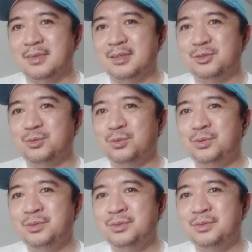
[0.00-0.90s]

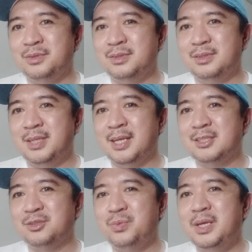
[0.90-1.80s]
soon,
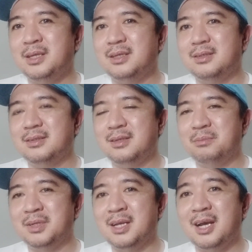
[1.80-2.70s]
next week,
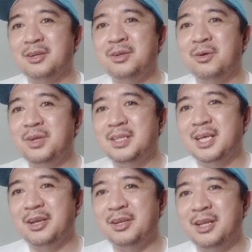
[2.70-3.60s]
magkakaroon na ulit
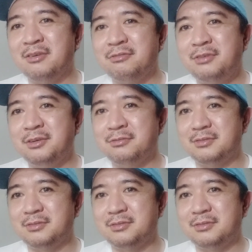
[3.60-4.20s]
tayo ng five,